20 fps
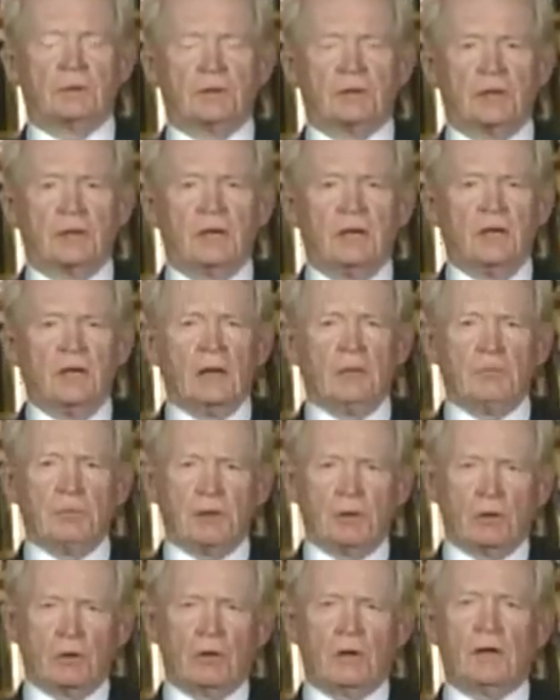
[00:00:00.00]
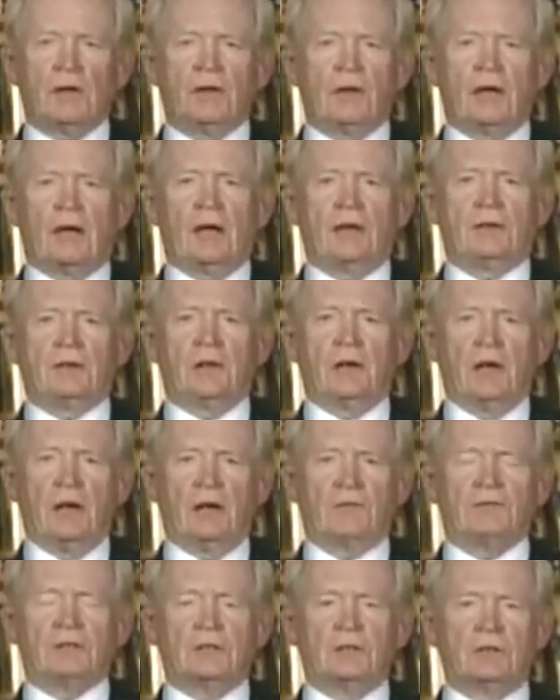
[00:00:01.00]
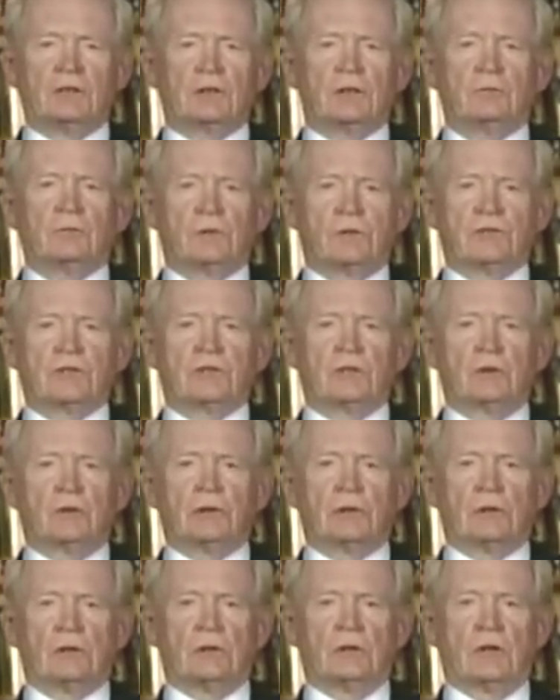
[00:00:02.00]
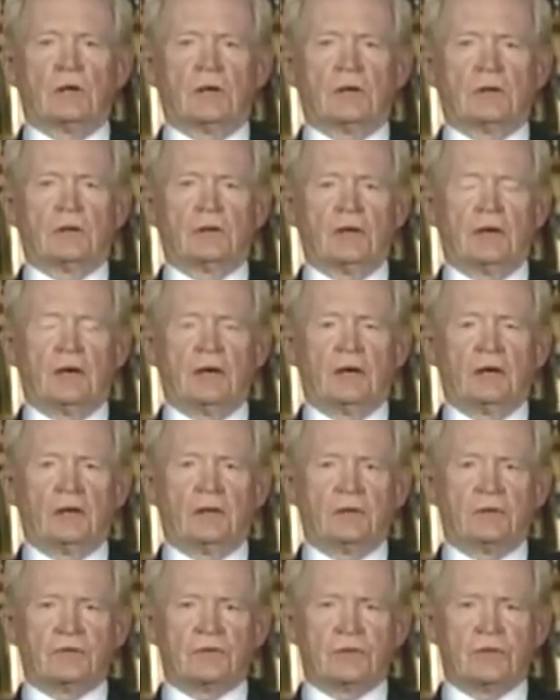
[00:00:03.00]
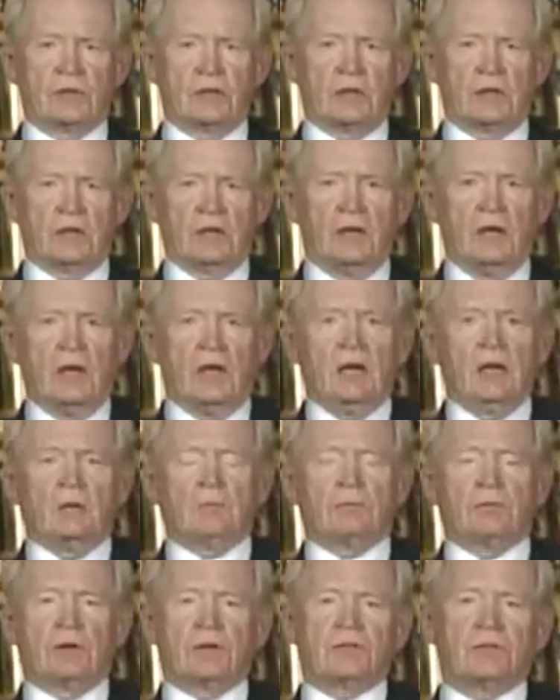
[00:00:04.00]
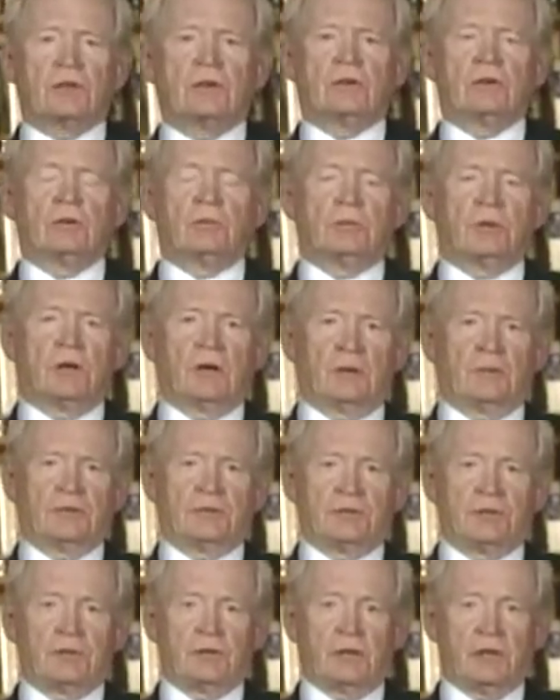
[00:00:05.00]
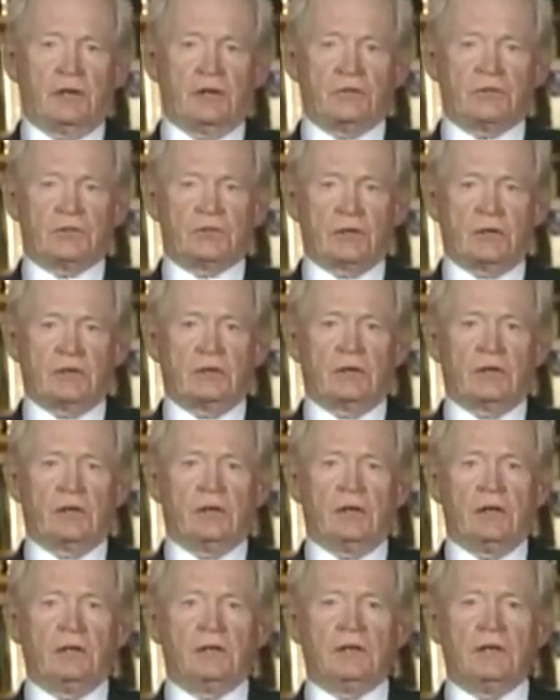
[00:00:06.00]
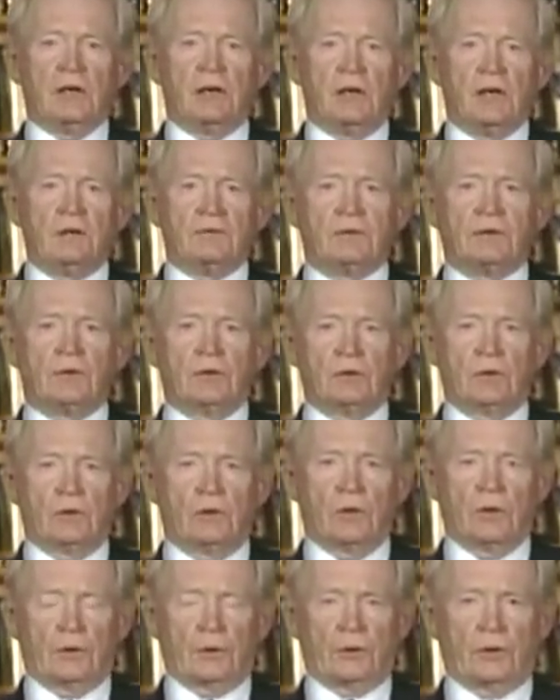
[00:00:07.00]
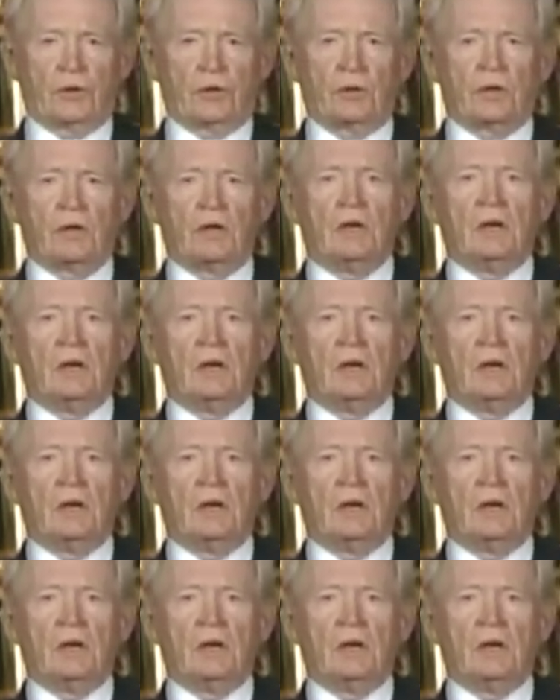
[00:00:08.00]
But beyond that, you have to look at what's going on, and that is that President Obama today said that he gave an order